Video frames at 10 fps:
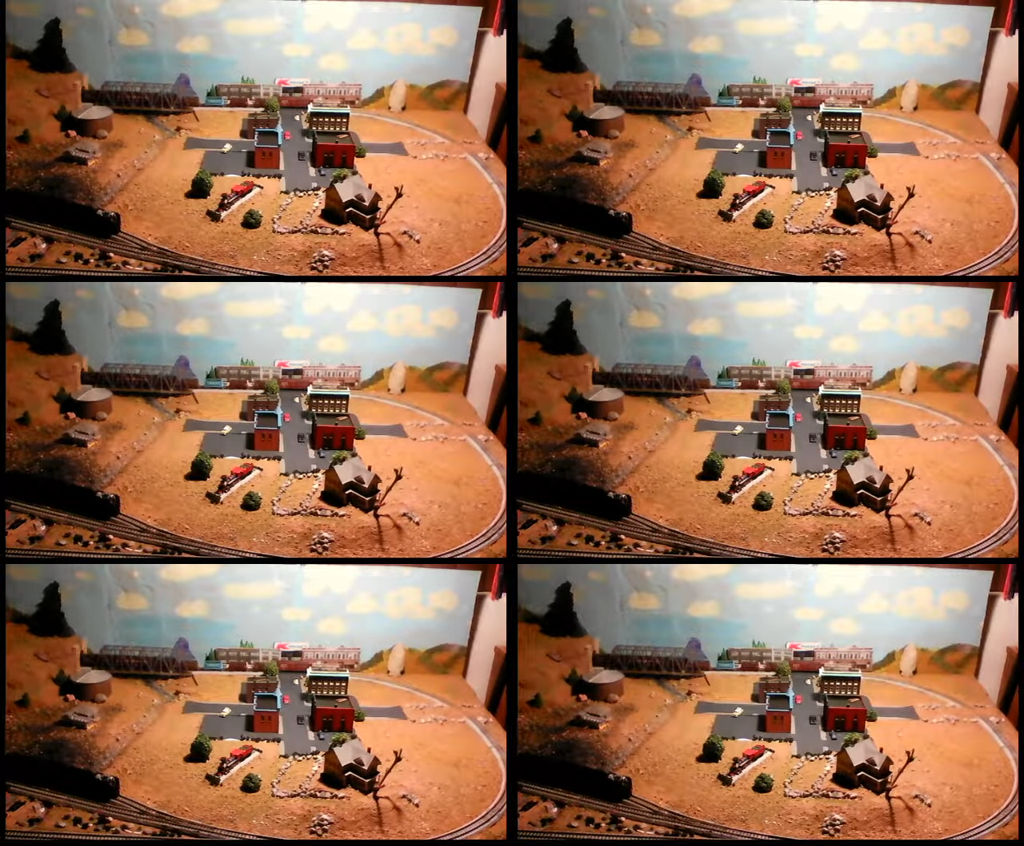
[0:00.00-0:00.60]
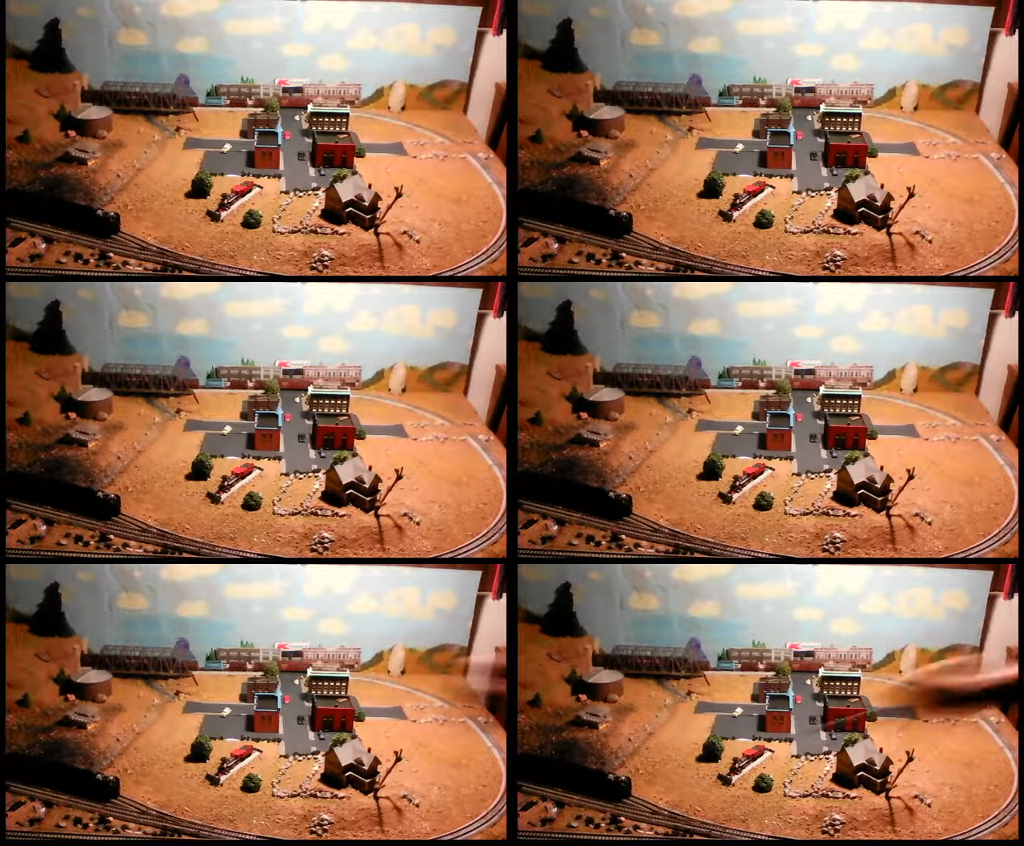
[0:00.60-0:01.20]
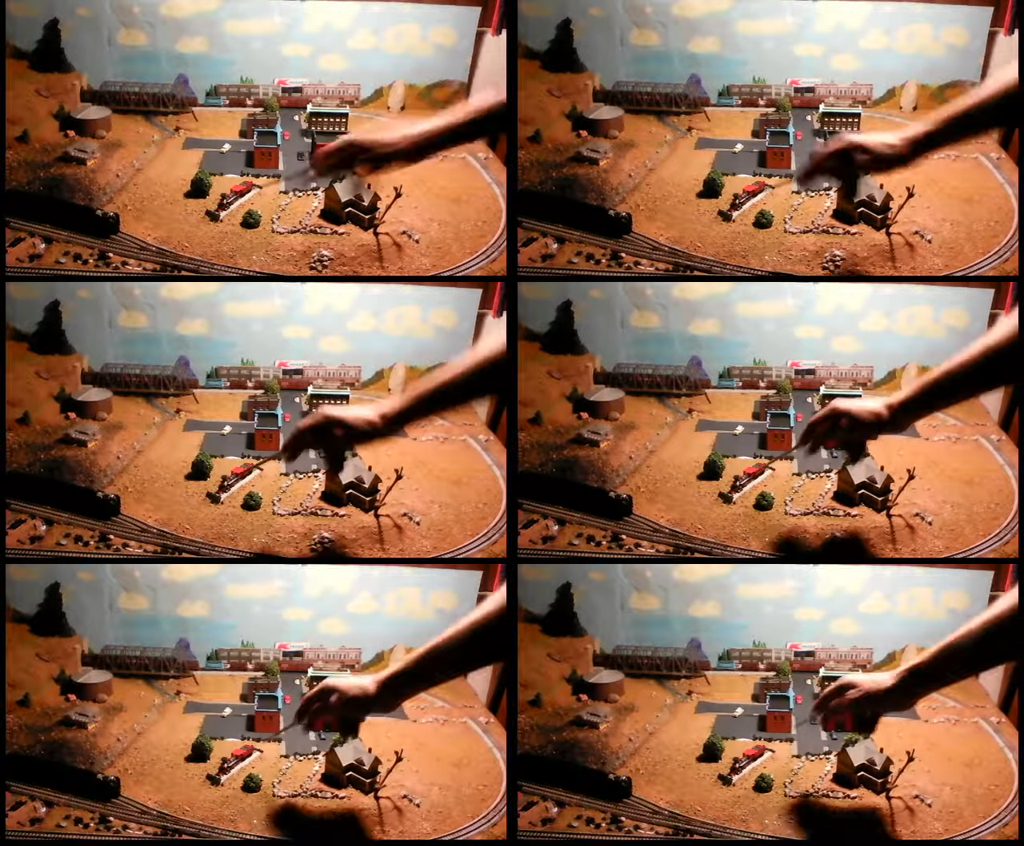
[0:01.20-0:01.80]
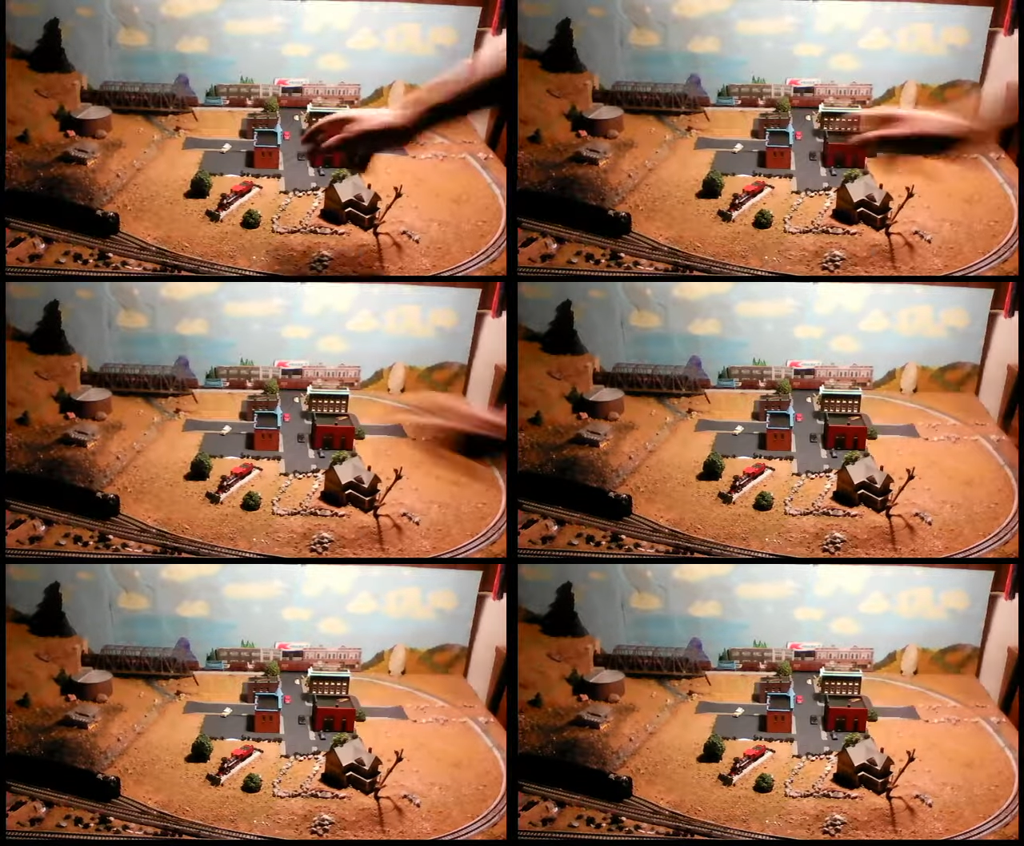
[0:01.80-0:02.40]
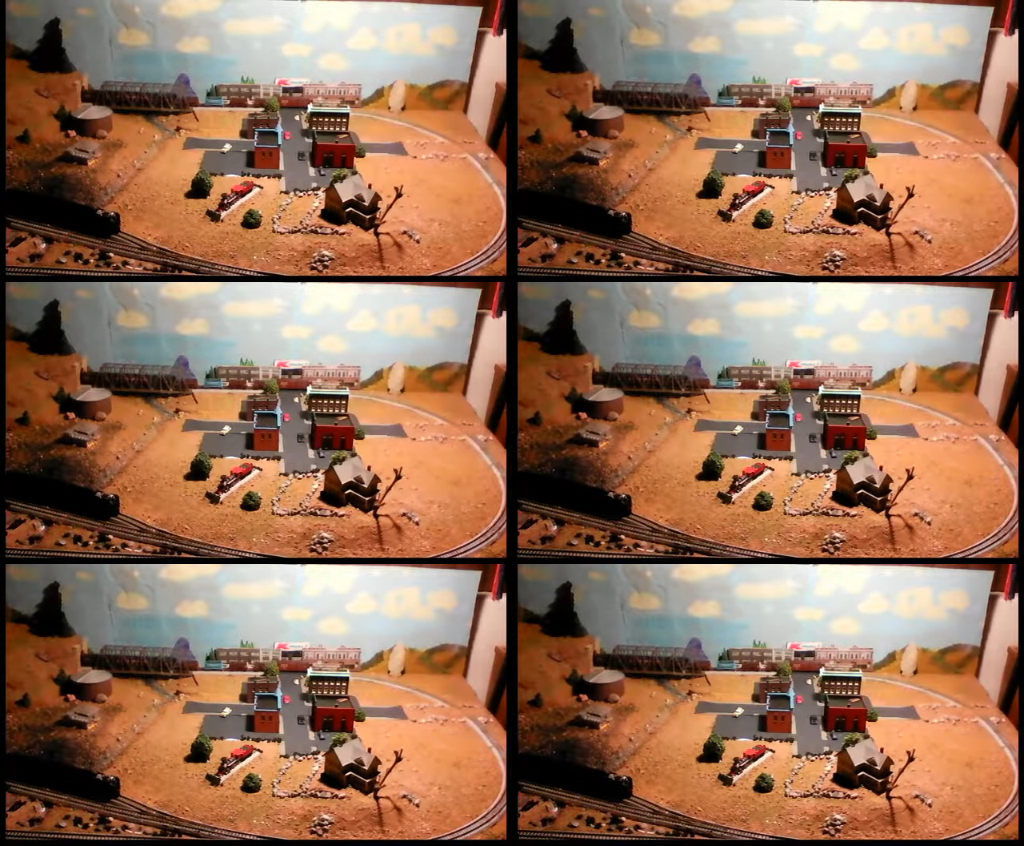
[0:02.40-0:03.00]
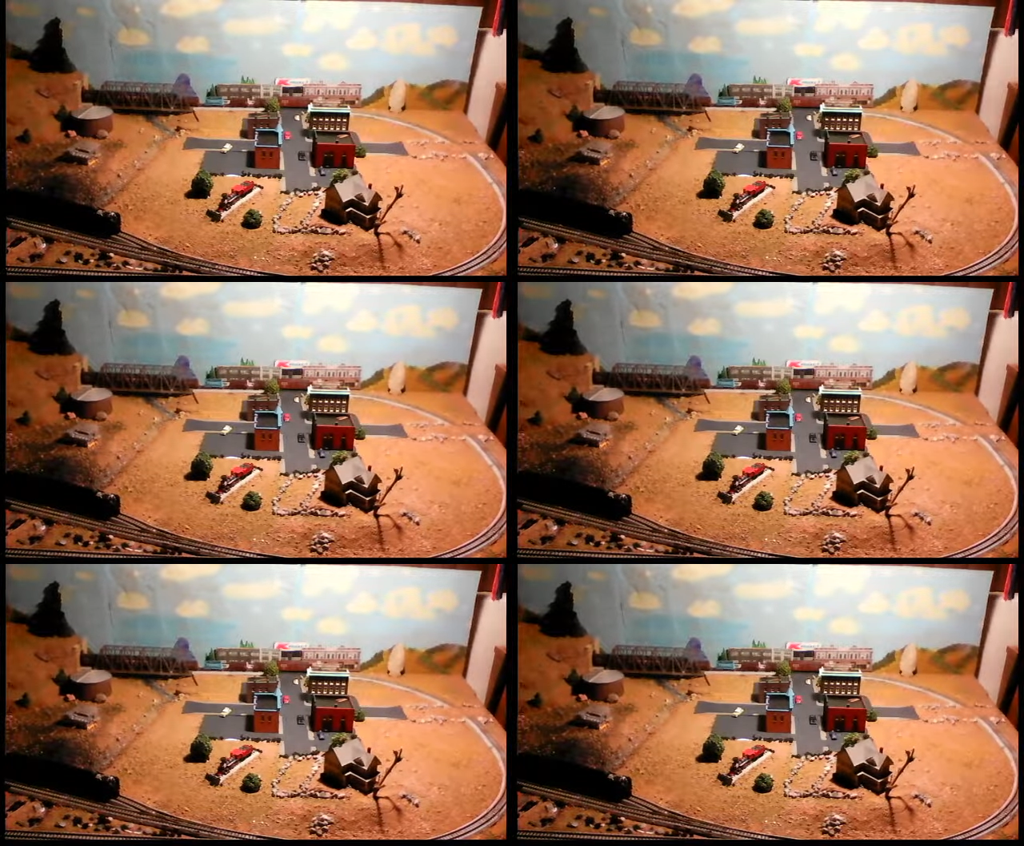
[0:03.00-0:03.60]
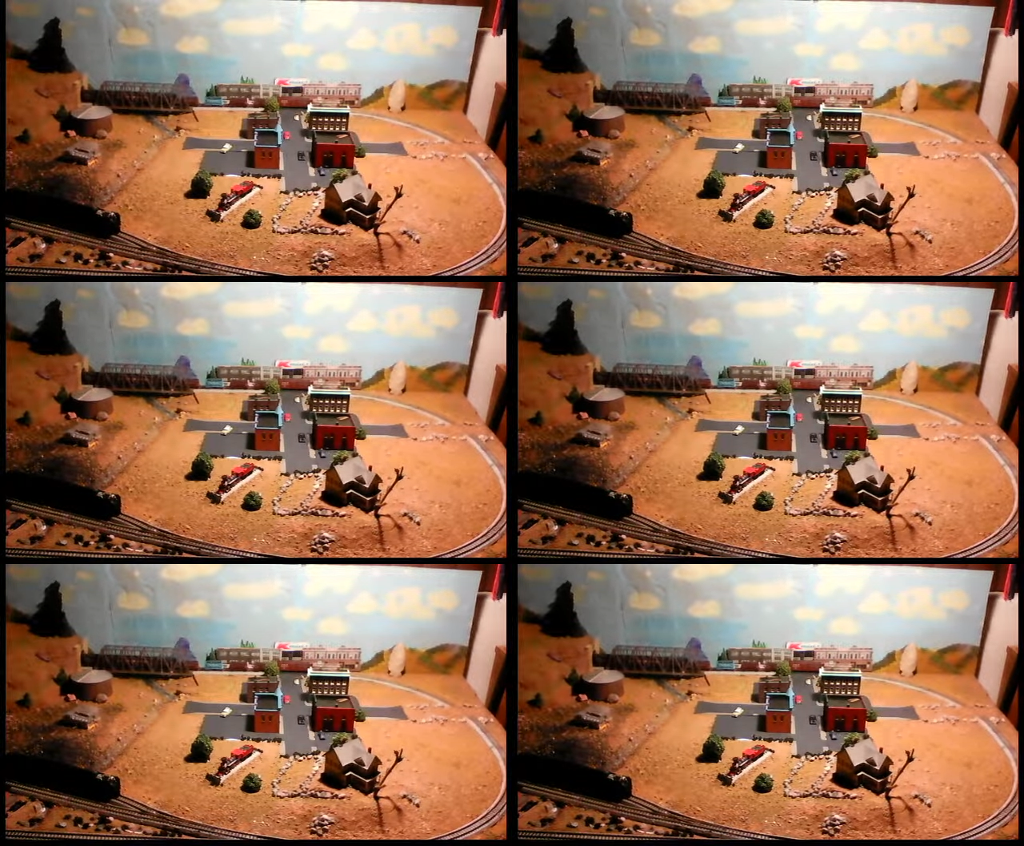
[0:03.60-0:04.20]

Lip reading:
Nobody's mouth can be seen.